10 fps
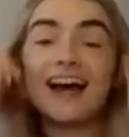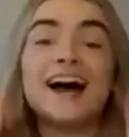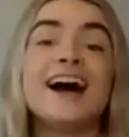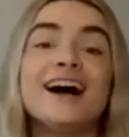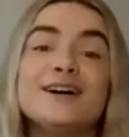
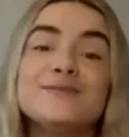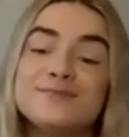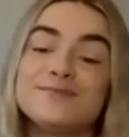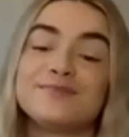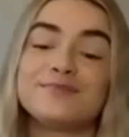
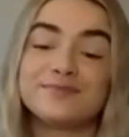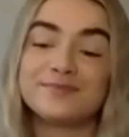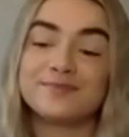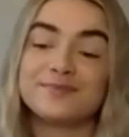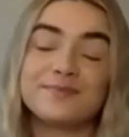
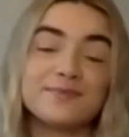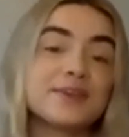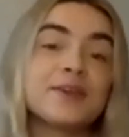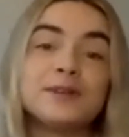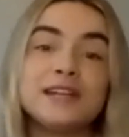So
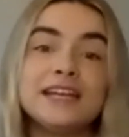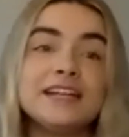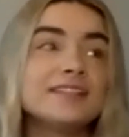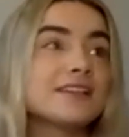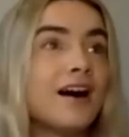your
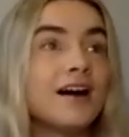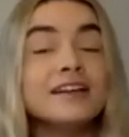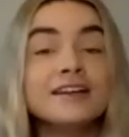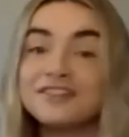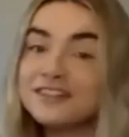needs aren't
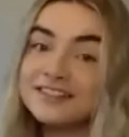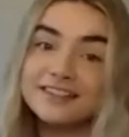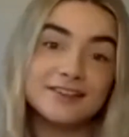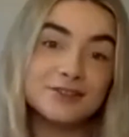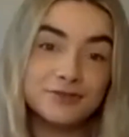increasing
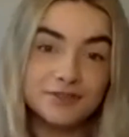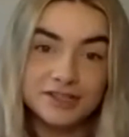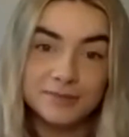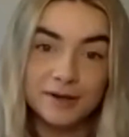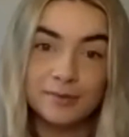as you
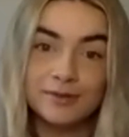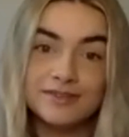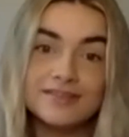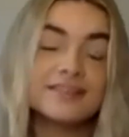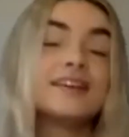reach
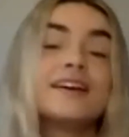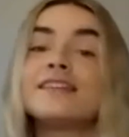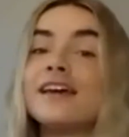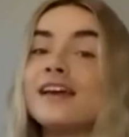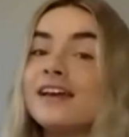menopause.
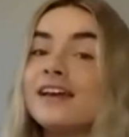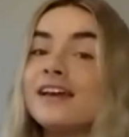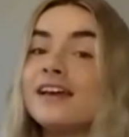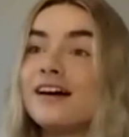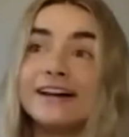They
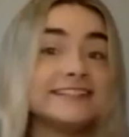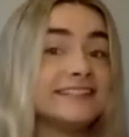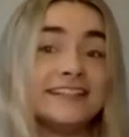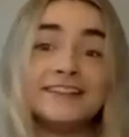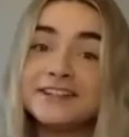
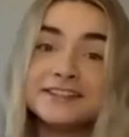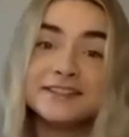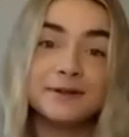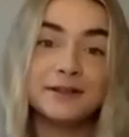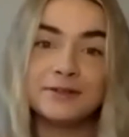aren't
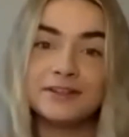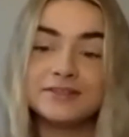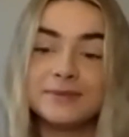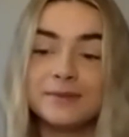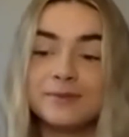decreasing when you
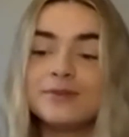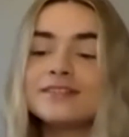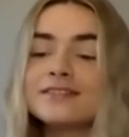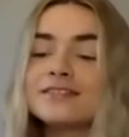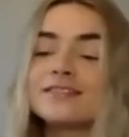reach
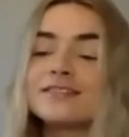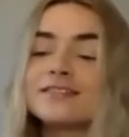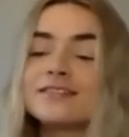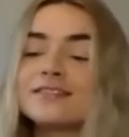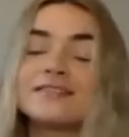menopause.
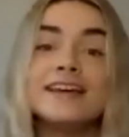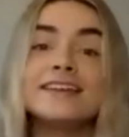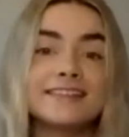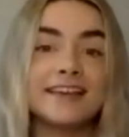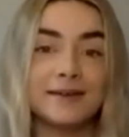
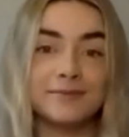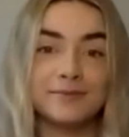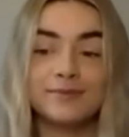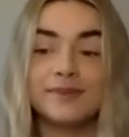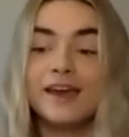They're staying the
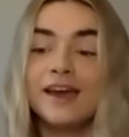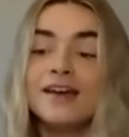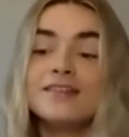same.